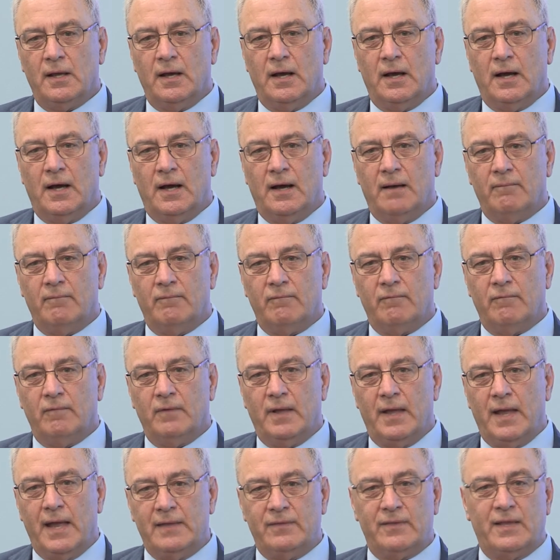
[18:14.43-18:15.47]
And
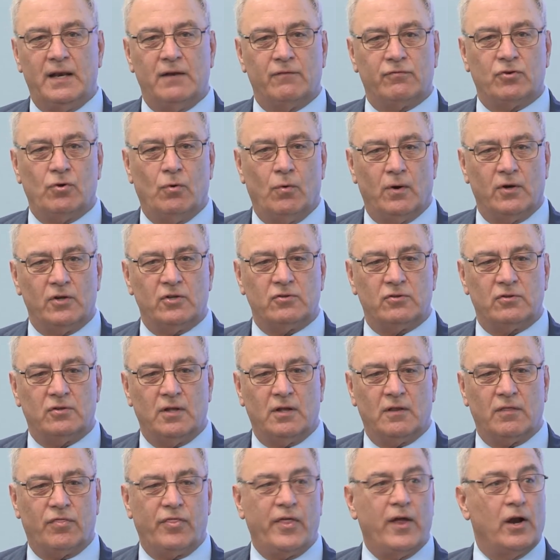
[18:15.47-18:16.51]
then, of course,
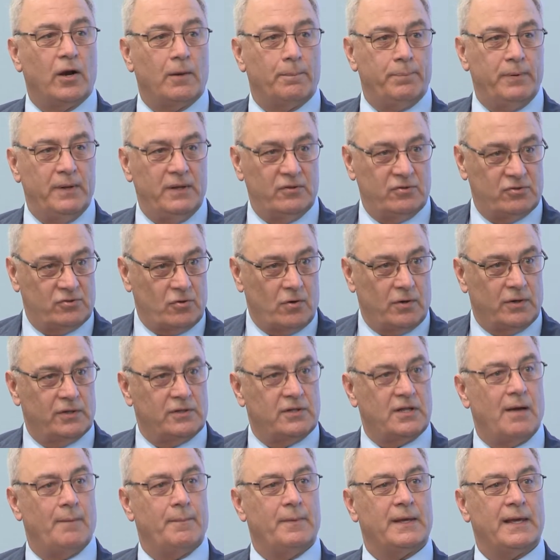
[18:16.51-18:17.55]
therapy started
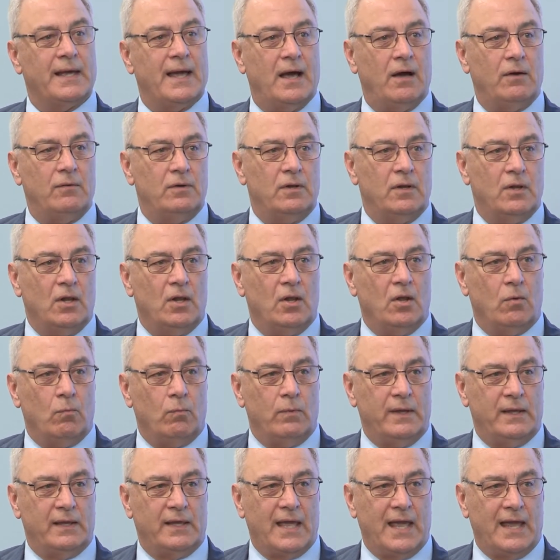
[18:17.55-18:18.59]
coming out.
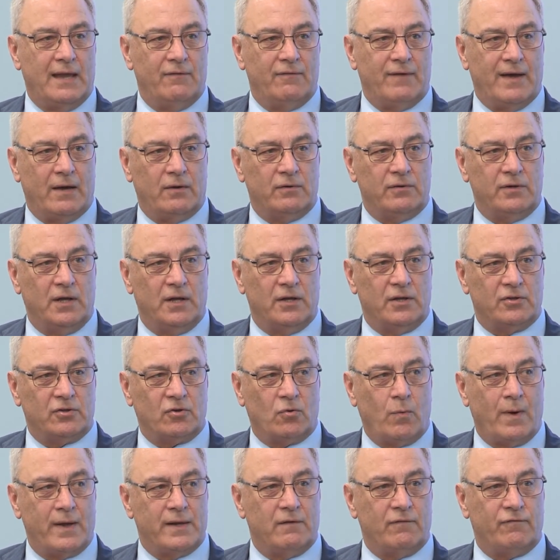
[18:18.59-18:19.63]
We gave out
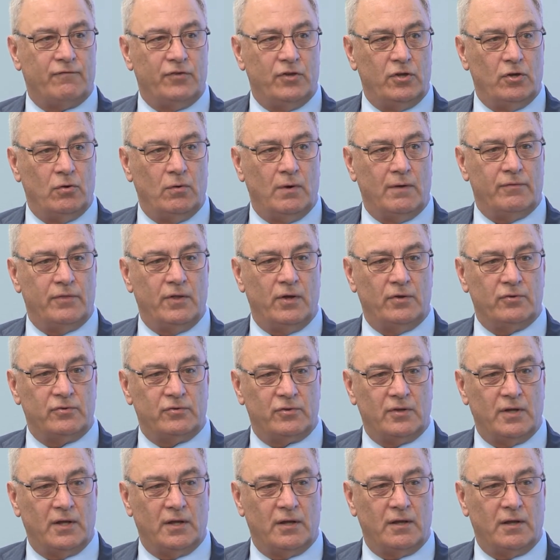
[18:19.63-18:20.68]
quite a few of those
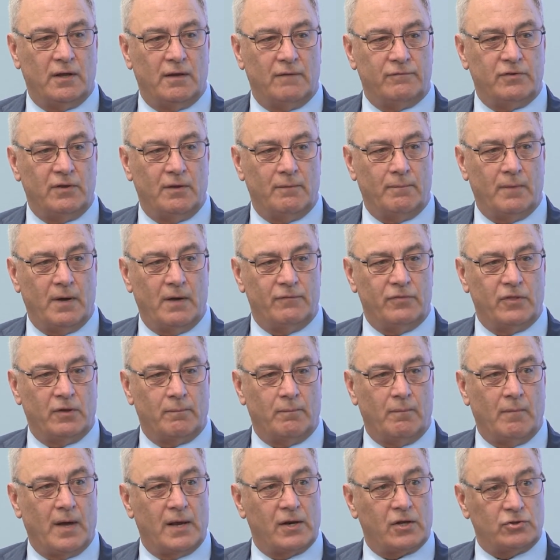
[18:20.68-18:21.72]
of the
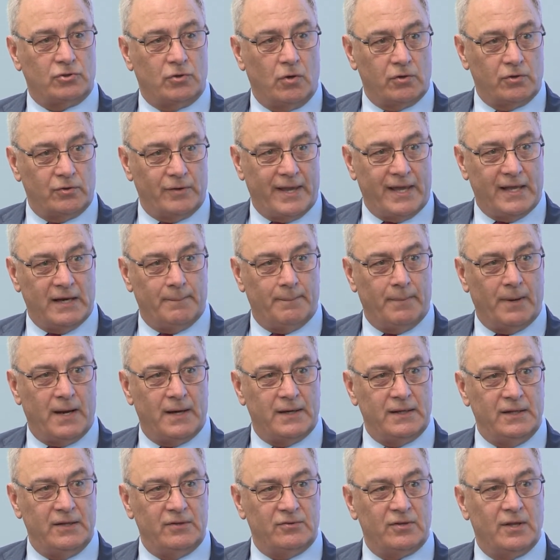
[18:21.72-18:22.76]
monoclonal
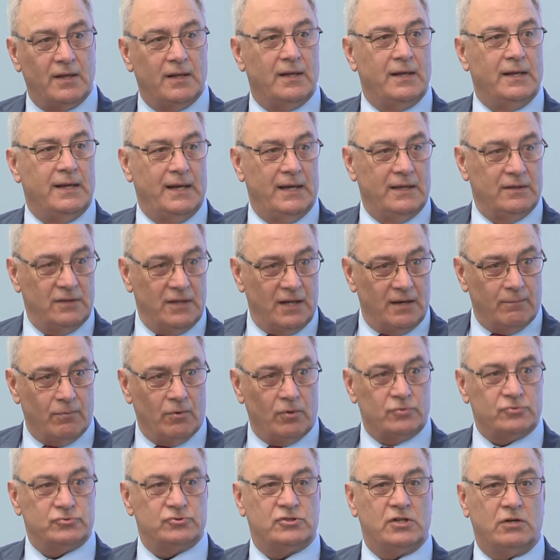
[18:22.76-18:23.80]
antibodies in the
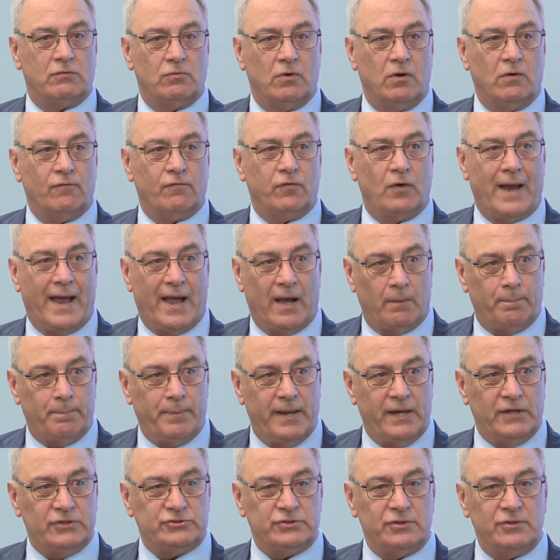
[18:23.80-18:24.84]
emergency room for
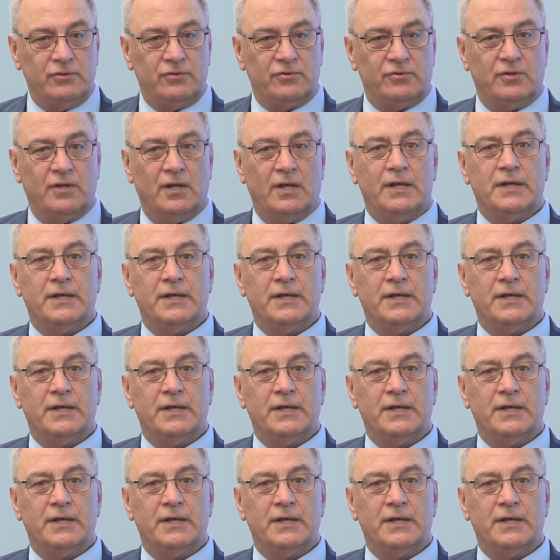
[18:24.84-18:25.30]
outpatients,